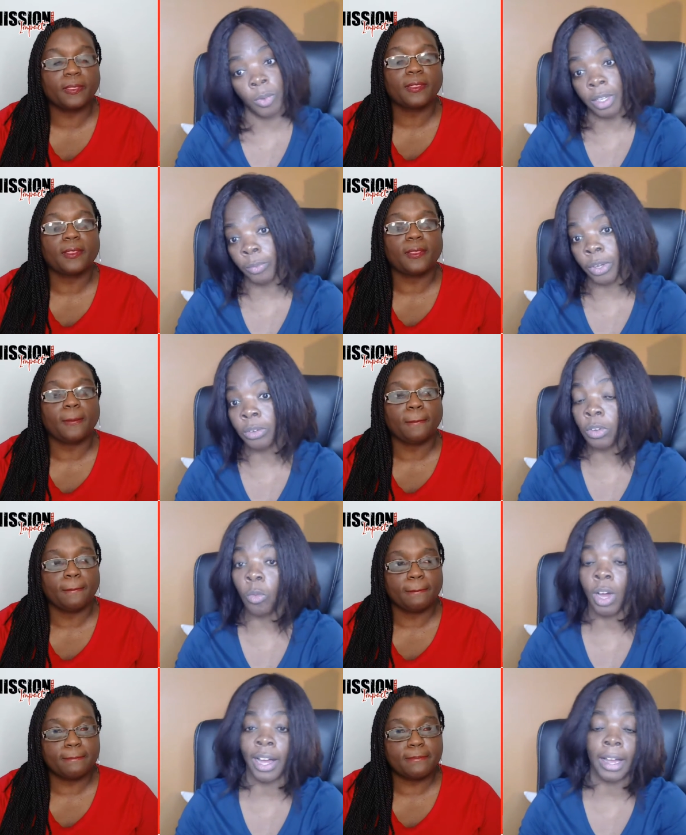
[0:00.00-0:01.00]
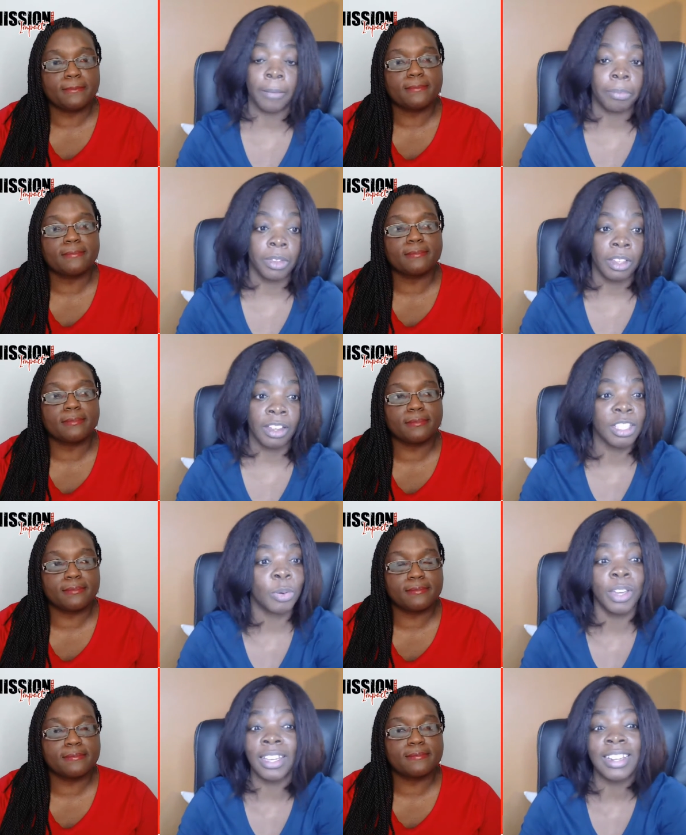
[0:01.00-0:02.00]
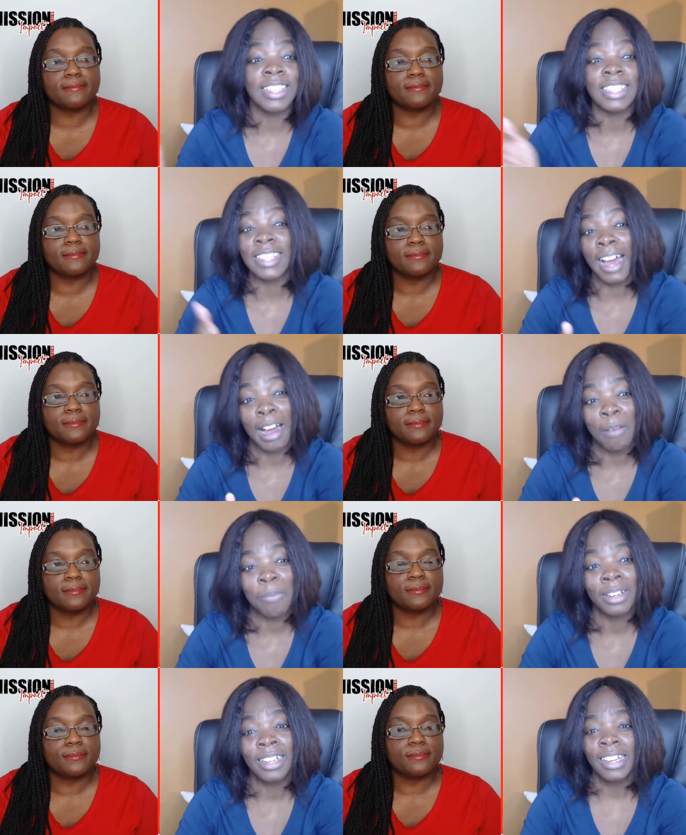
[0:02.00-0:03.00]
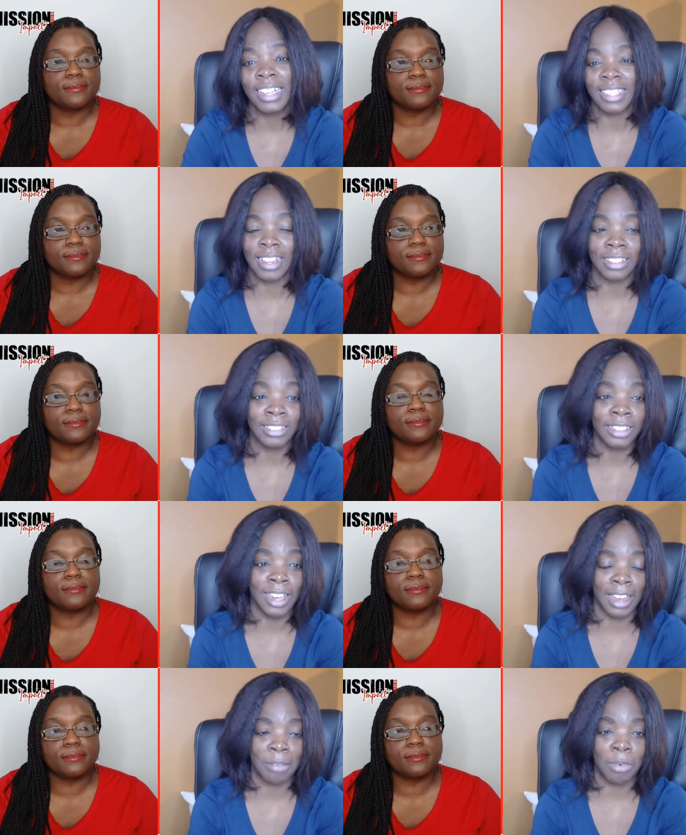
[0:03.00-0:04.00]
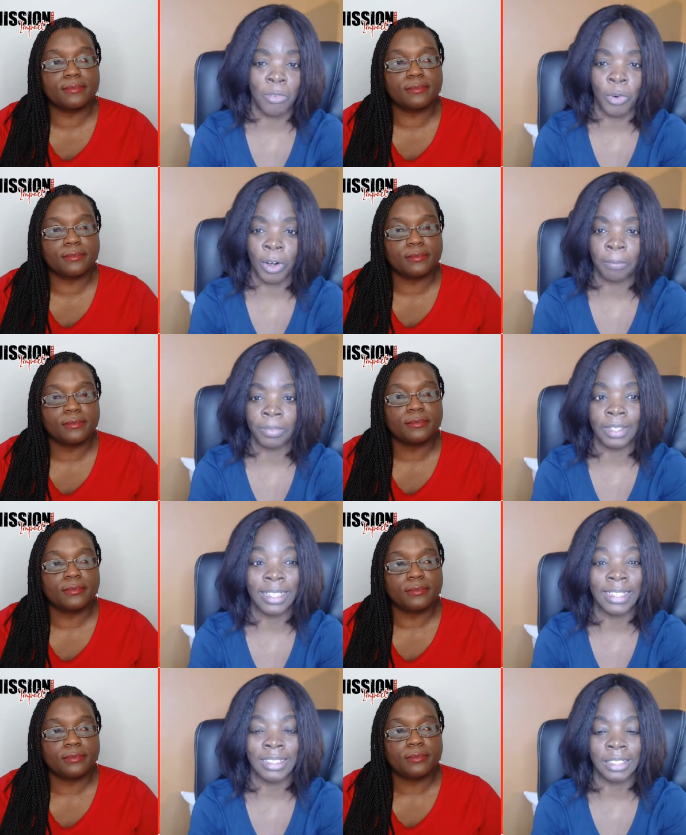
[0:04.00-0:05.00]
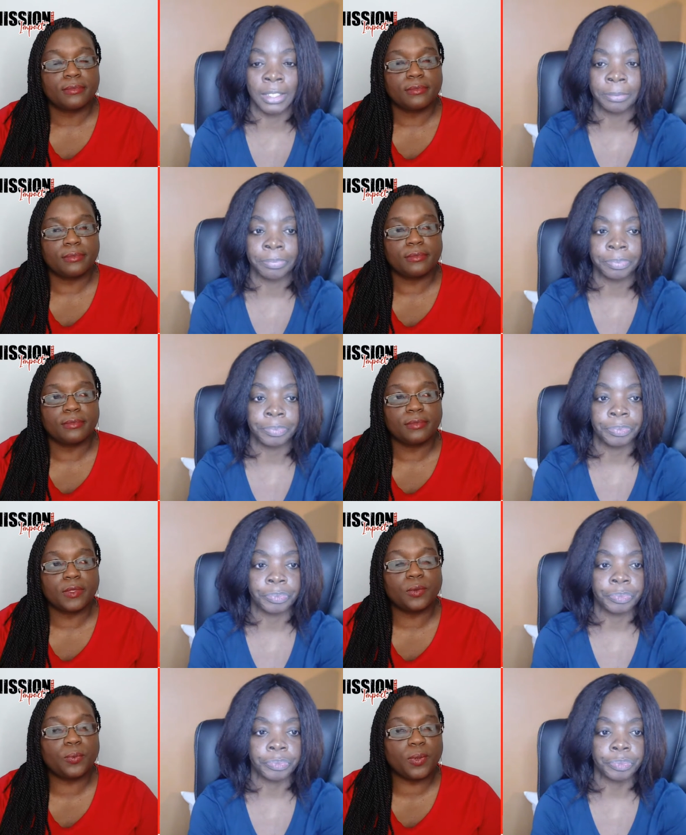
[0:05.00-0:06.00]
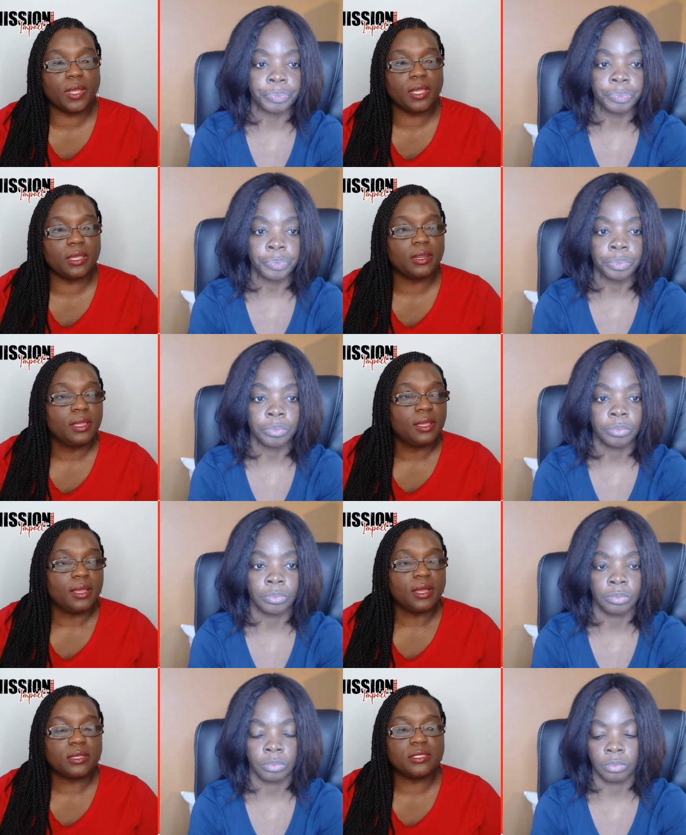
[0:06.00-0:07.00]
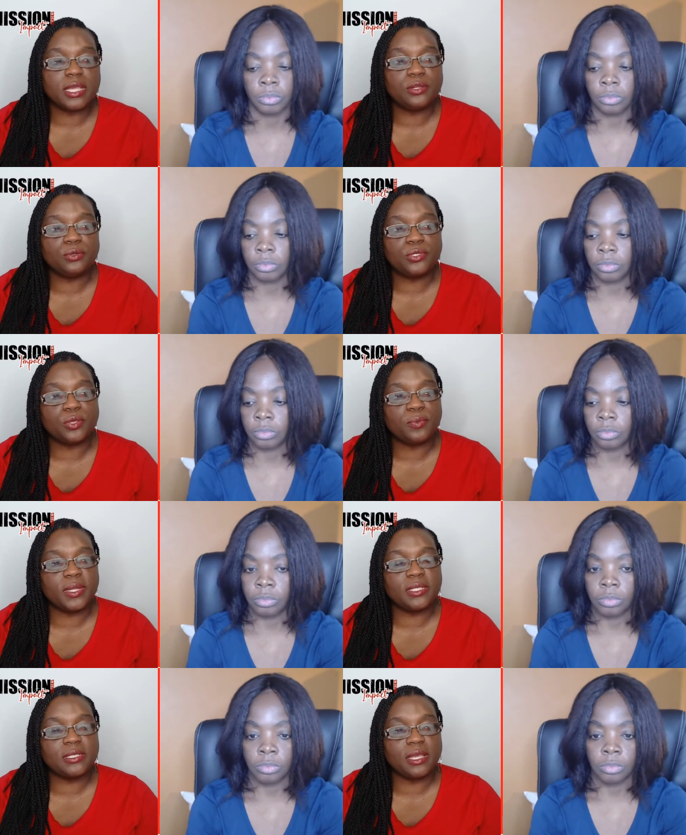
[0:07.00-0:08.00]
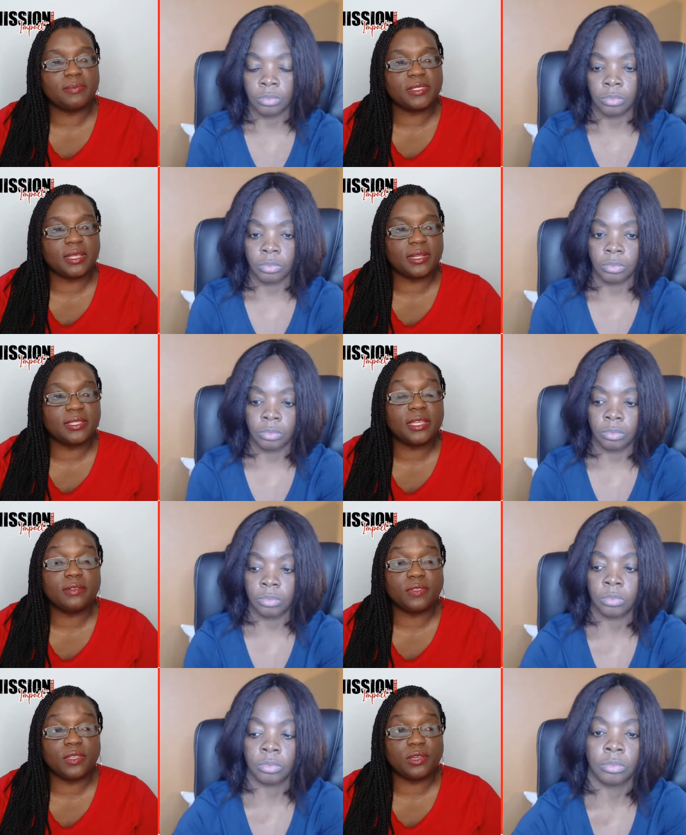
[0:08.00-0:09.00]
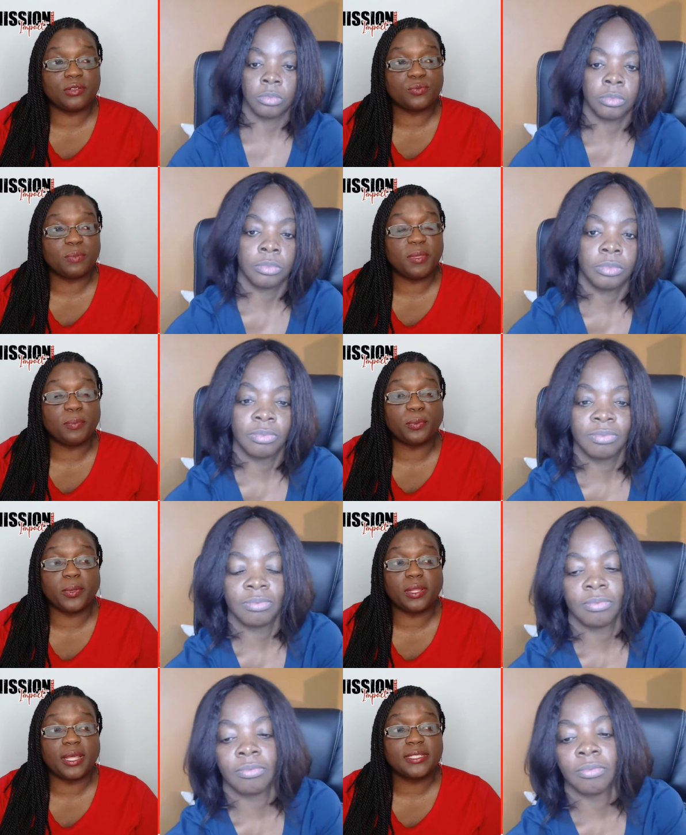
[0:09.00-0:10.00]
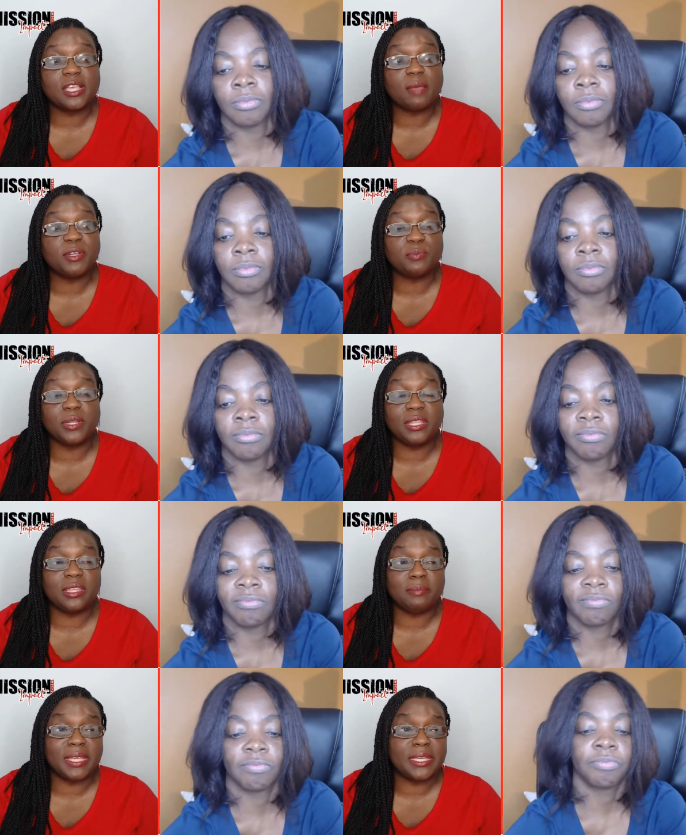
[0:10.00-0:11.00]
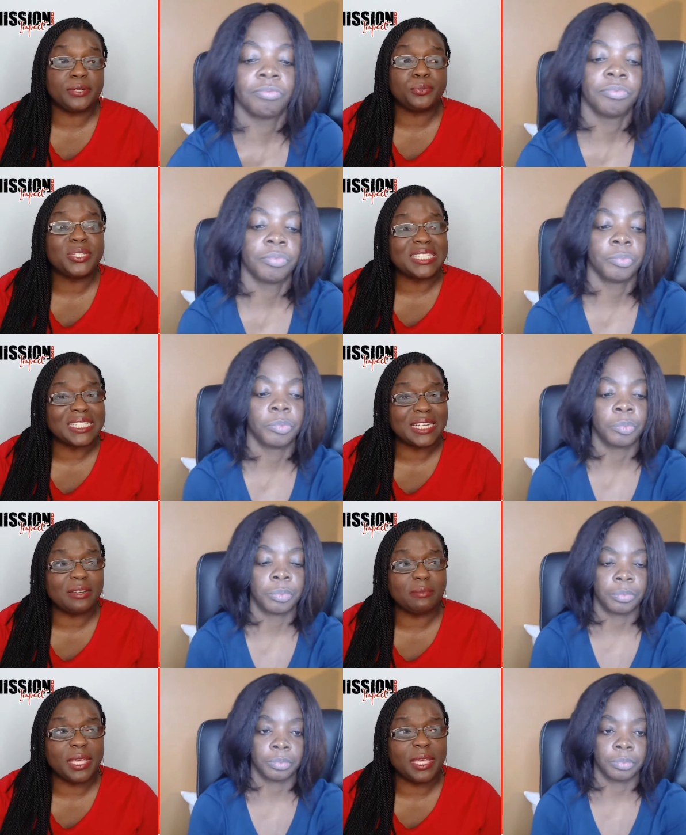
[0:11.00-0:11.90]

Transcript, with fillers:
Speaker 1: quit, we don't know why, because we didn't stop and take a look at it before the end of the year.
Speaker 2: Right. Because I know so many times that at the end of the year is when people realize how much money they made or did not